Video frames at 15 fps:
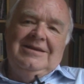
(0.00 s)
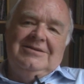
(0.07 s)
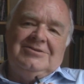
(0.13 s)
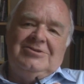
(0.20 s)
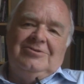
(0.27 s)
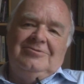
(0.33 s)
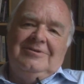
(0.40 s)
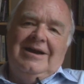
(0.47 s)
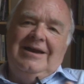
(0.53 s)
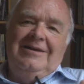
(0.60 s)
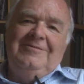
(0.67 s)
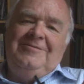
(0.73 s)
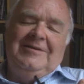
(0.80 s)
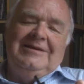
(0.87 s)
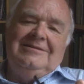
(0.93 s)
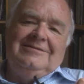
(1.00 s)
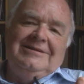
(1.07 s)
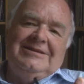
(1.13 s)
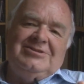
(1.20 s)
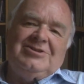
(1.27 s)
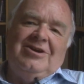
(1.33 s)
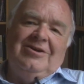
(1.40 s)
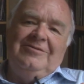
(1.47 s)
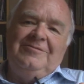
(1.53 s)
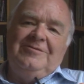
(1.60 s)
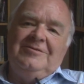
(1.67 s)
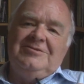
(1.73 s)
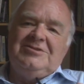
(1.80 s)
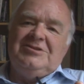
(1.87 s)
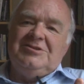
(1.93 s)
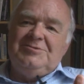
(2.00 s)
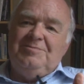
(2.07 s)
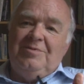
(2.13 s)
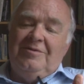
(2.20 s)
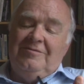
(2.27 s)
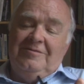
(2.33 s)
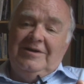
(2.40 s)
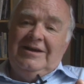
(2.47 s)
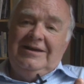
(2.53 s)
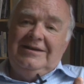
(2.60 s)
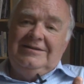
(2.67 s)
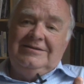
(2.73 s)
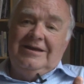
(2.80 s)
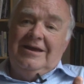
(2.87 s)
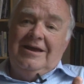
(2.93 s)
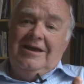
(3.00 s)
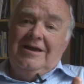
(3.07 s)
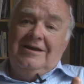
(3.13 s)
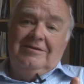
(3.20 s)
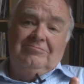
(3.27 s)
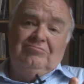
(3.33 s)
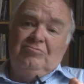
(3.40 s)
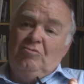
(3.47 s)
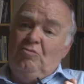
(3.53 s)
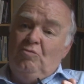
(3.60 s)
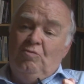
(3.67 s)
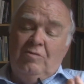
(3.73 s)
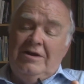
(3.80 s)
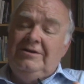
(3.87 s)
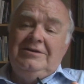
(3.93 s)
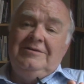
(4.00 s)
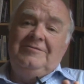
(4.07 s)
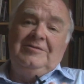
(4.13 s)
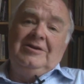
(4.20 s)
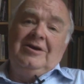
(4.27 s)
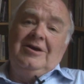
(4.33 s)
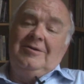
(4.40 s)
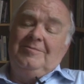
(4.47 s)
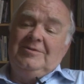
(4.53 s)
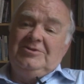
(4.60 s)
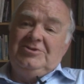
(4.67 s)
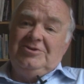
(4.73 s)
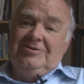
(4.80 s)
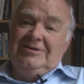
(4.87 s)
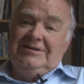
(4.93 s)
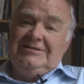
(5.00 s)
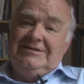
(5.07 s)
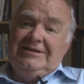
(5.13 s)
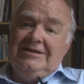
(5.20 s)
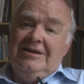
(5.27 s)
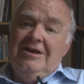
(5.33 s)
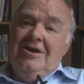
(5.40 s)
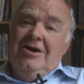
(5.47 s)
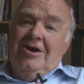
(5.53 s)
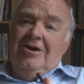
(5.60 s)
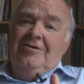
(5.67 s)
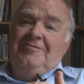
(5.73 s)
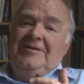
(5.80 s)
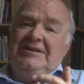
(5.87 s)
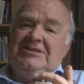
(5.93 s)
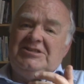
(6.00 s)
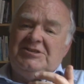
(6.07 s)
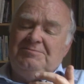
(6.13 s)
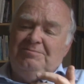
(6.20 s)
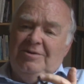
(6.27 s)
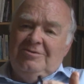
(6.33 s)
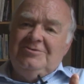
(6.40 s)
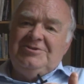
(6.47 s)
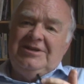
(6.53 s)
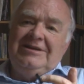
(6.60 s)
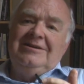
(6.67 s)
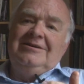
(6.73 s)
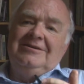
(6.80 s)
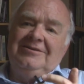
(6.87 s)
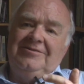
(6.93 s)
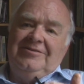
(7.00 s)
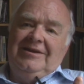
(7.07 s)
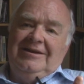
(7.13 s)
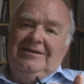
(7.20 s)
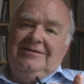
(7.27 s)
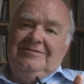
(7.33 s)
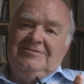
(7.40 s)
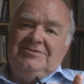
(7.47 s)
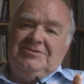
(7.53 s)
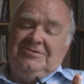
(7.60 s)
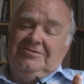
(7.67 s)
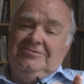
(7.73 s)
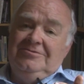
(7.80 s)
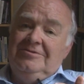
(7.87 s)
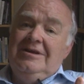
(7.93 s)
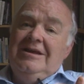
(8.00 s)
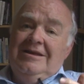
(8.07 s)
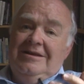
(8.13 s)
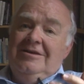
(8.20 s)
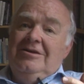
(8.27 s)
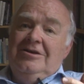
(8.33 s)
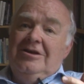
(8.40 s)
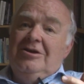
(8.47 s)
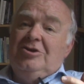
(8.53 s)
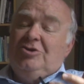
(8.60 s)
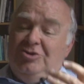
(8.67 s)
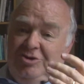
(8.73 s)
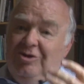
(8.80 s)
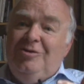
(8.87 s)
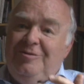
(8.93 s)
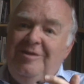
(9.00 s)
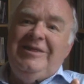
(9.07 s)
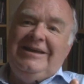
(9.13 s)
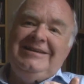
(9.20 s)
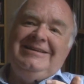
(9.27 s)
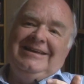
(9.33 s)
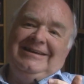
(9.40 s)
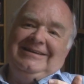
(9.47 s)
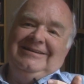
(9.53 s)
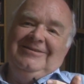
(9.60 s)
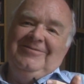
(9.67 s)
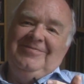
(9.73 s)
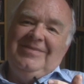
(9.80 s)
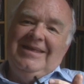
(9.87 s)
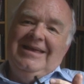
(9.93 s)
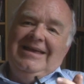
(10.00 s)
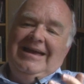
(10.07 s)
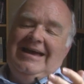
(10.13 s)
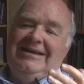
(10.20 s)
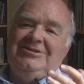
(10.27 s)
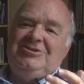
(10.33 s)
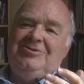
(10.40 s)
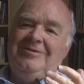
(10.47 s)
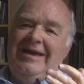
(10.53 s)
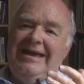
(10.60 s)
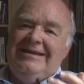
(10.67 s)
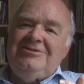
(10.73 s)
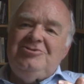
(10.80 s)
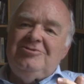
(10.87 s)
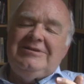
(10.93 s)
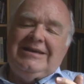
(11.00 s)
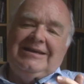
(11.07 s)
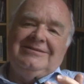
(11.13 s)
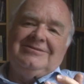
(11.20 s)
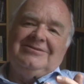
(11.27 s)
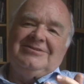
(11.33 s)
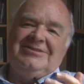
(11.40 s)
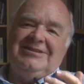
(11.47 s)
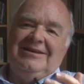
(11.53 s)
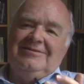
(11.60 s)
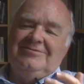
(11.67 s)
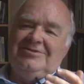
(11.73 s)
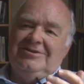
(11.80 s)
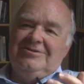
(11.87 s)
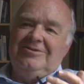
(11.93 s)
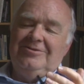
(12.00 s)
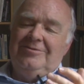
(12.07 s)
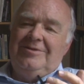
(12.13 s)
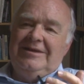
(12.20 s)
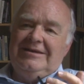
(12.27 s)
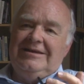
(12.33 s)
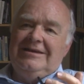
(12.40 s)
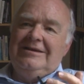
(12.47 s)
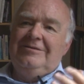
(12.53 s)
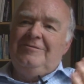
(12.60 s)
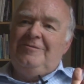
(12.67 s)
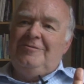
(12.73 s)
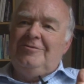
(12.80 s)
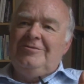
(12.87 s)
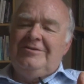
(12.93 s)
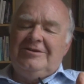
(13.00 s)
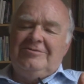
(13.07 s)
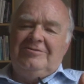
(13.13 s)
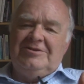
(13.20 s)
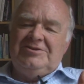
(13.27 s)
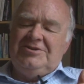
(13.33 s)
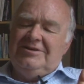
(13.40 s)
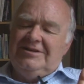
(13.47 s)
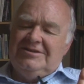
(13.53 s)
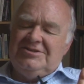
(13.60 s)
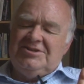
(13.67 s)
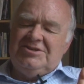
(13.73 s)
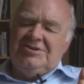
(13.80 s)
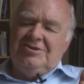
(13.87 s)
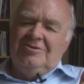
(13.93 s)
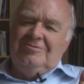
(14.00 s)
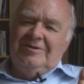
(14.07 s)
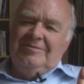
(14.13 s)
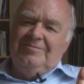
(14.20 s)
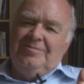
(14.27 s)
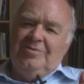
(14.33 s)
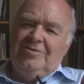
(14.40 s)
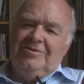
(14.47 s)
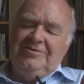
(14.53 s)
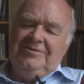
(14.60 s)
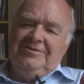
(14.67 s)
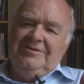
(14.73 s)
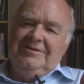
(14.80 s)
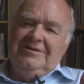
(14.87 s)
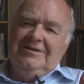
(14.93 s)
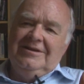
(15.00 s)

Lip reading: So I feel these conferences provide a wonderful opportunity of exposing ourselves to good thinking and to educate ourselves in good thinking. And for the Christian, it's so important